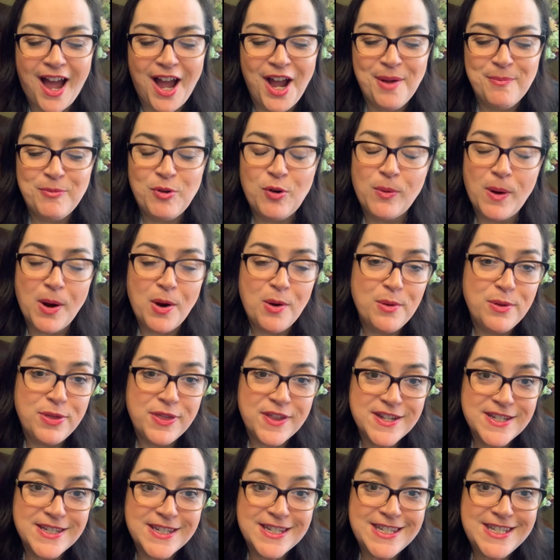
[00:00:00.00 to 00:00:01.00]
growth
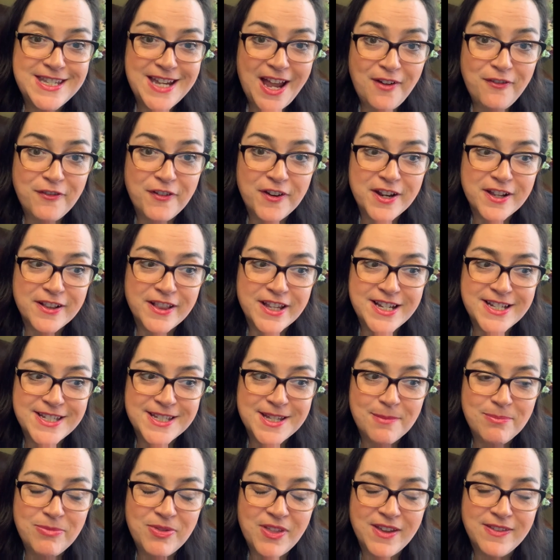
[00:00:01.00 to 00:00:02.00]
is definitely
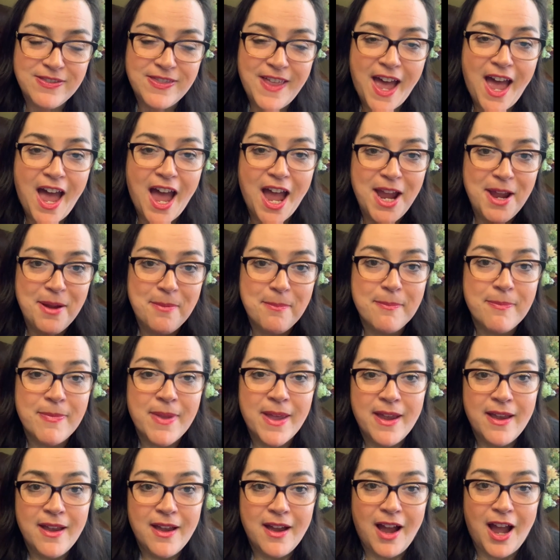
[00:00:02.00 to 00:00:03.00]
something that
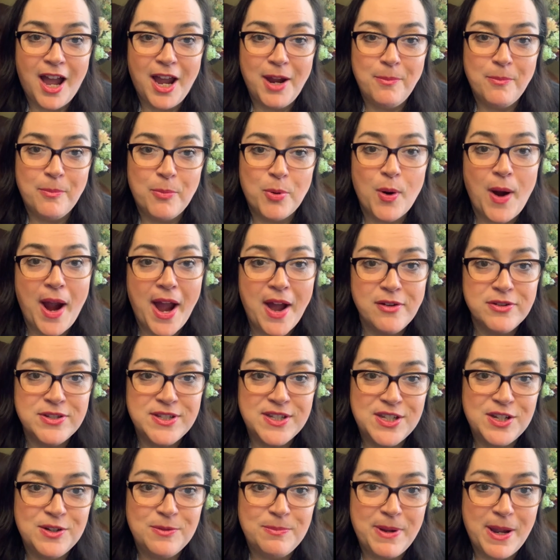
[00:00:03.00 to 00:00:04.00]
I'm proud
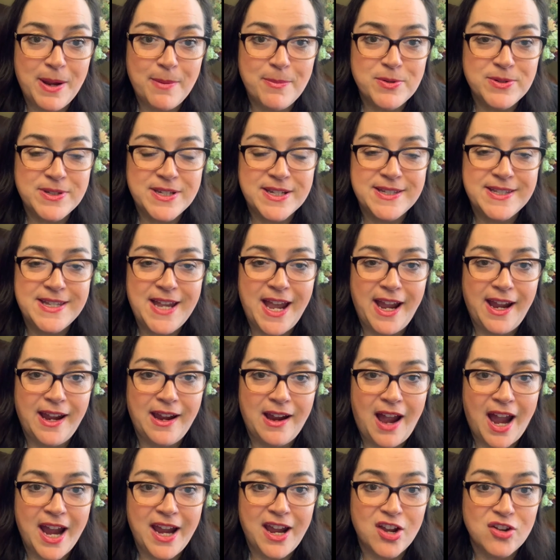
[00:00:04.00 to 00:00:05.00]
to be able to say
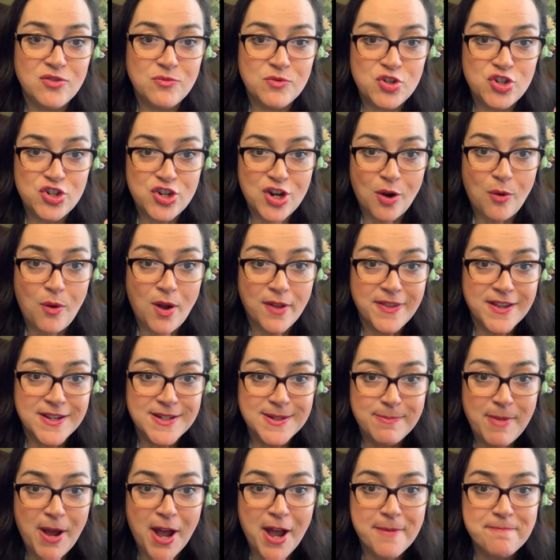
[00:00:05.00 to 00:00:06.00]
I can show on the
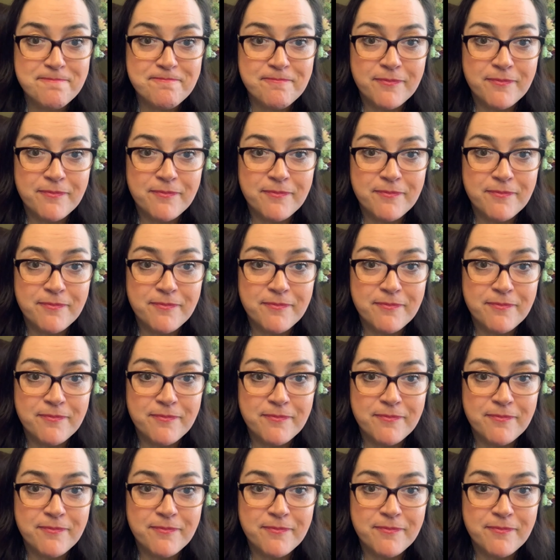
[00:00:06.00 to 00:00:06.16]
spot.